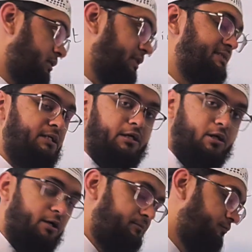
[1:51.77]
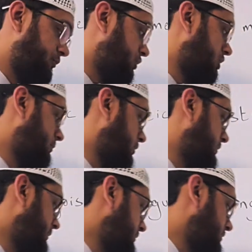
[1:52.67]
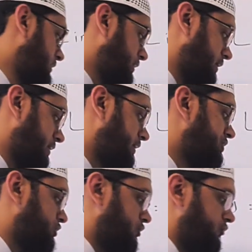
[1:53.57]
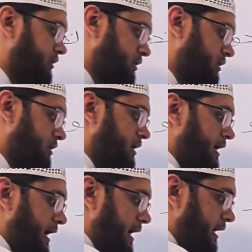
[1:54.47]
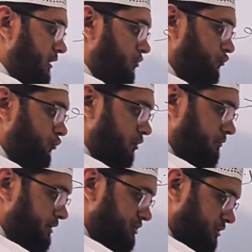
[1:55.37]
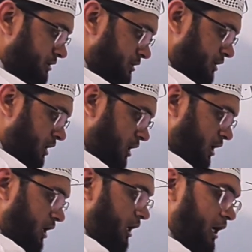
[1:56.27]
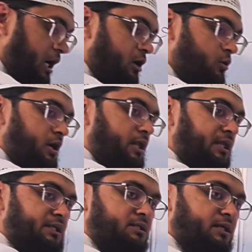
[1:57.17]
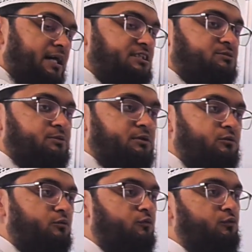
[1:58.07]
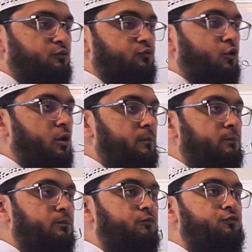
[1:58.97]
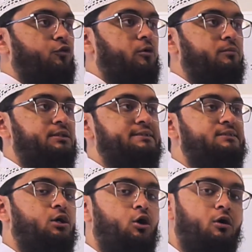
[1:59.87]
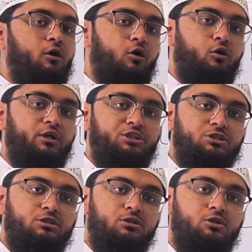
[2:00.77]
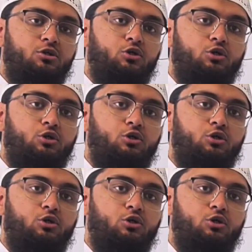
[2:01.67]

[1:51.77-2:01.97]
This i'rab, we talk about this, the condition of it, and formation. How a letter has been formed from its origin